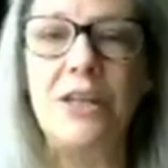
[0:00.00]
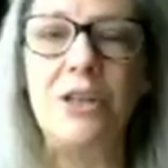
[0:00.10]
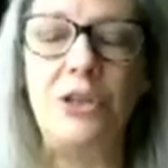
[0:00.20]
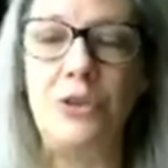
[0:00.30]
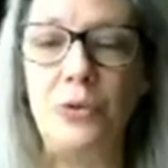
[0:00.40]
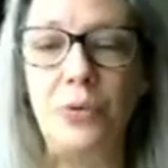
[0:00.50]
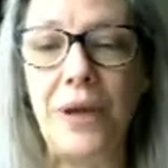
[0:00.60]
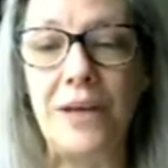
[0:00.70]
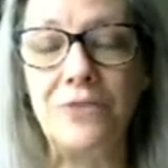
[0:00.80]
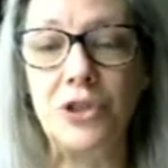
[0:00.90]
you
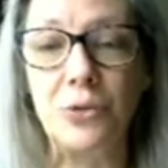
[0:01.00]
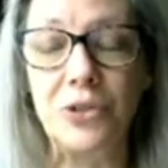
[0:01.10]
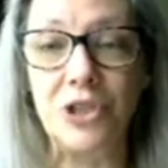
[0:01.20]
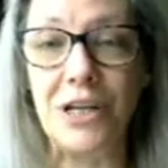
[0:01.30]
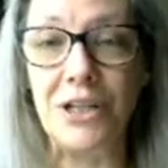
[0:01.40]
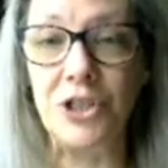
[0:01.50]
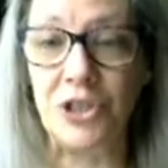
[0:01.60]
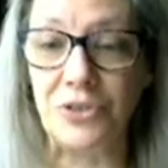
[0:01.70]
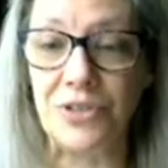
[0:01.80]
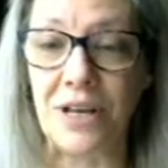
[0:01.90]
have shortchanged
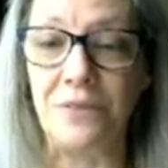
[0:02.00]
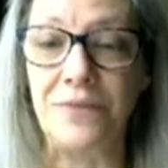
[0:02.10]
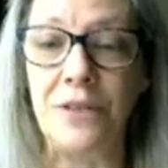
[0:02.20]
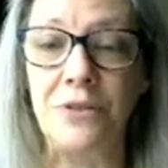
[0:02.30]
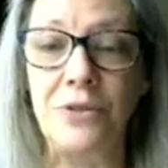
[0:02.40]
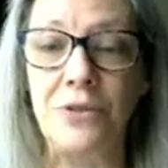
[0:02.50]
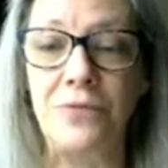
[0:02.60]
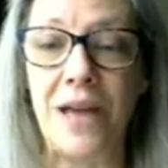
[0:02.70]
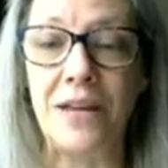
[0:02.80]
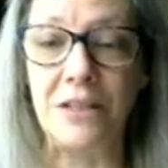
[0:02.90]
yourself. Either you've
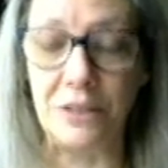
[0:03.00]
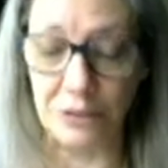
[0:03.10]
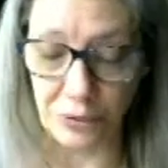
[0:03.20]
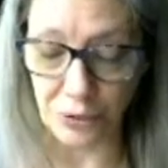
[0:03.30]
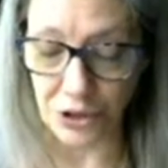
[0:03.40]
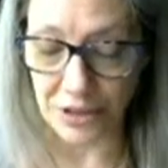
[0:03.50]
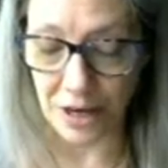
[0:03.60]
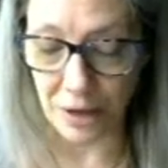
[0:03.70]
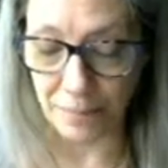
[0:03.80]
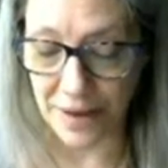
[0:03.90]
had an illusion
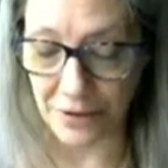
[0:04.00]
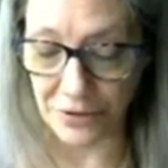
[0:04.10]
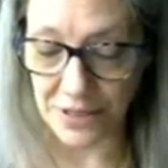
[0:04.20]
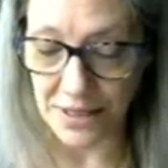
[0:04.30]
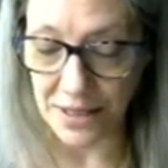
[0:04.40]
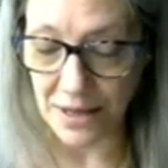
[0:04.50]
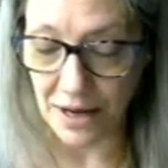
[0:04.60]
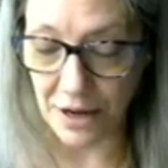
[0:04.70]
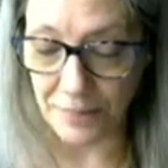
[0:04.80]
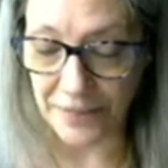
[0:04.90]
about
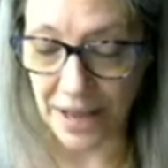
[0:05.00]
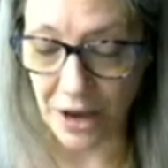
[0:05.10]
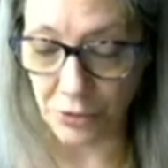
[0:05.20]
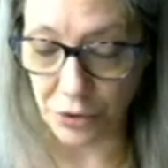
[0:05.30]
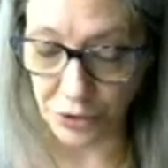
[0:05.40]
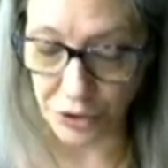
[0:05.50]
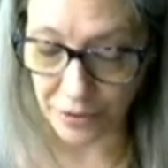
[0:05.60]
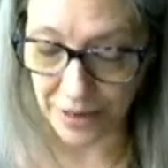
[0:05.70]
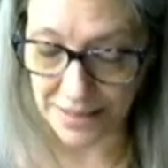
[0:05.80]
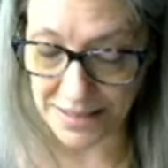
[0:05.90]
um, how good
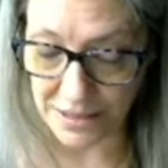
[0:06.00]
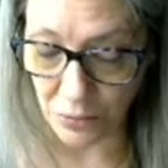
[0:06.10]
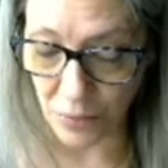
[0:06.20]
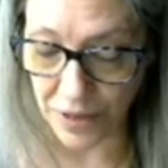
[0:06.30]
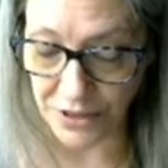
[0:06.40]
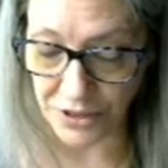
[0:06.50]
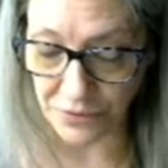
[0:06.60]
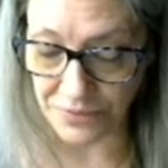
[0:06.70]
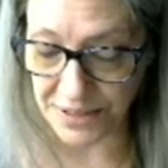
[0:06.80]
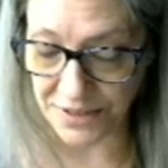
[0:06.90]
your idea was,
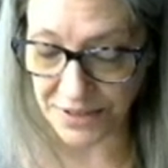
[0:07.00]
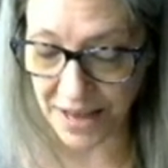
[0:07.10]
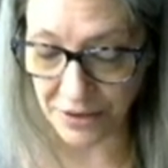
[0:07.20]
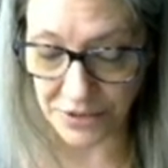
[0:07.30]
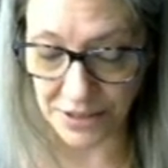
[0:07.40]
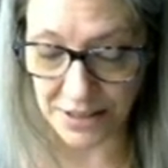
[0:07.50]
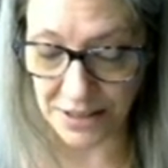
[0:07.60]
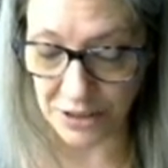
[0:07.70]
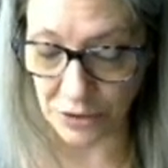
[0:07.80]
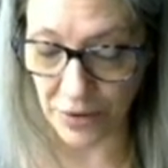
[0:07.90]
you've discounted
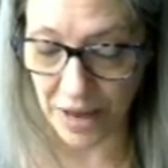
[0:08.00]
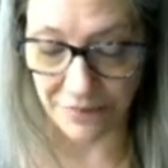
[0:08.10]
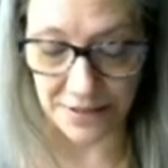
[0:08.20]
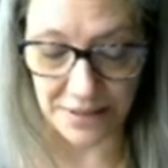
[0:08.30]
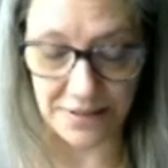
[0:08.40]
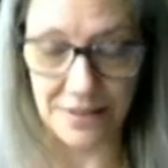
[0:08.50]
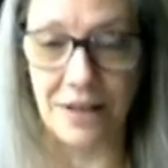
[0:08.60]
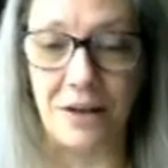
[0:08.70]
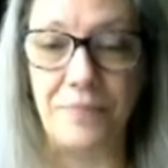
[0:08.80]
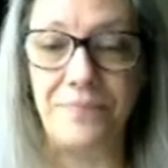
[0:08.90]
it, you haven't
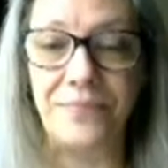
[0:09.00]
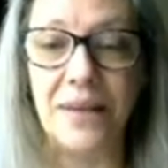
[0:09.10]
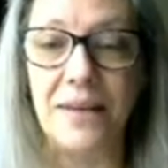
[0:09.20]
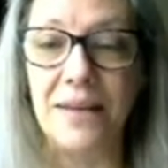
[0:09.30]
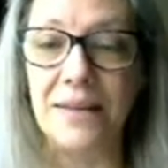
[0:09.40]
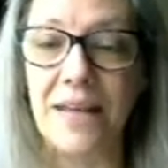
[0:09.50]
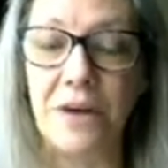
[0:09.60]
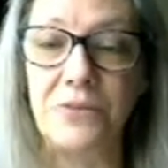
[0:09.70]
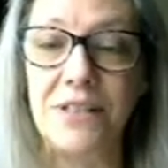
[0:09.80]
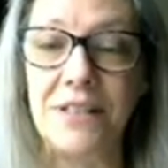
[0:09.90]
um,
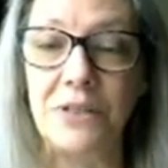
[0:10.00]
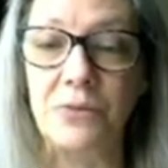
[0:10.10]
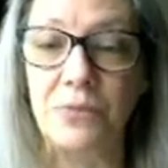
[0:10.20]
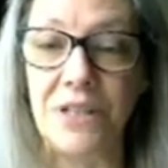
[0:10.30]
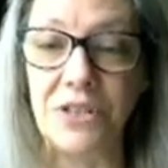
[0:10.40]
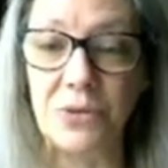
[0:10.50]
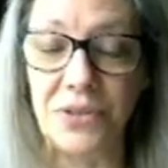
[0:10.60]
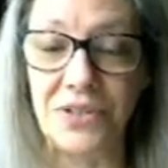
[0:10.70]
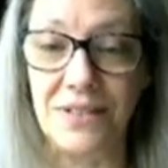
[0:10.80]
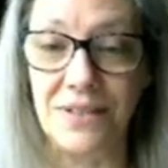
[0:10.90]
counted in
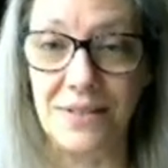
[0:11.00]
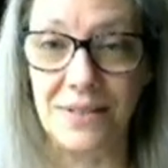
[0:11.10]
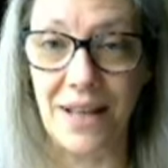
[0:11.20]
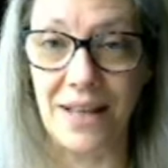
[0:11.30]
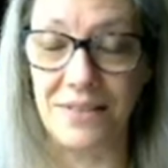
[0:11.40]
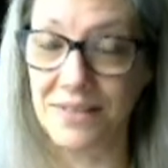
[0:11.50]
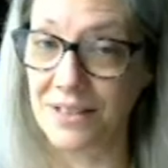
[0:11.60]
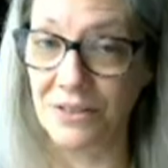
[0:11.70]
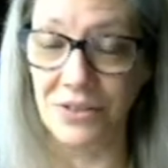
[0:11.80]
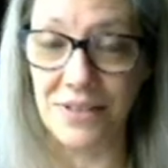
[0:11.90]
resources and
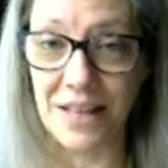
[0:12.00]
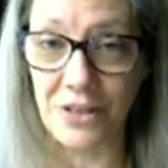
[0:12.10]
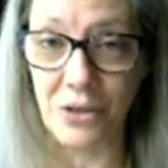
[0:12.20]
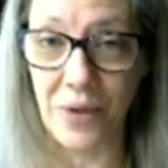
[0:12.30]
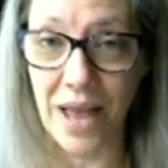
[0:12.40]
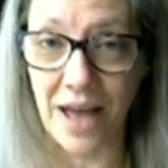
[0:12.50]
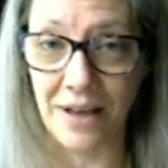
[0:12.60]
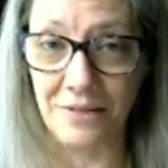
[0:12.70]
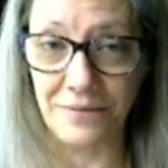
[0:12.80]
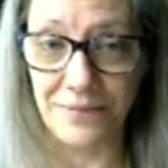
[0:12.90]
skills that you
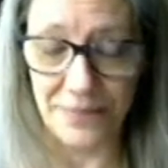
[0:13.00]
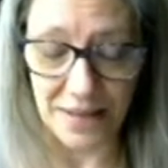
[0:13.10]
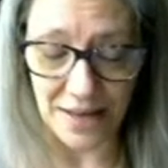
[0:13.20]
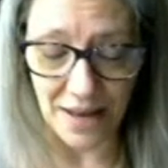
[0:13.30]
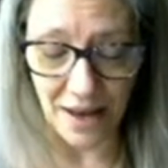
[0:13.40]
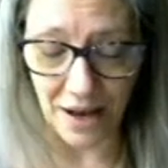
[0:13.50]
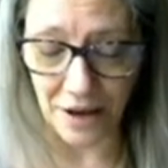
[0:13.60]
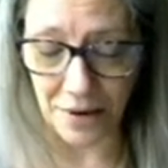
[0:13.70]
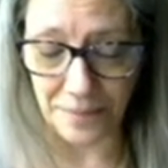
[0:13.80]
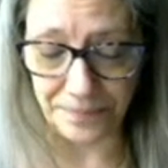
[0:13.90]
have.
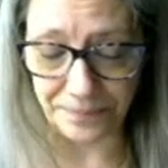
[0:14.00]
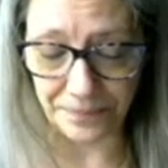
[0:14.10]
Um,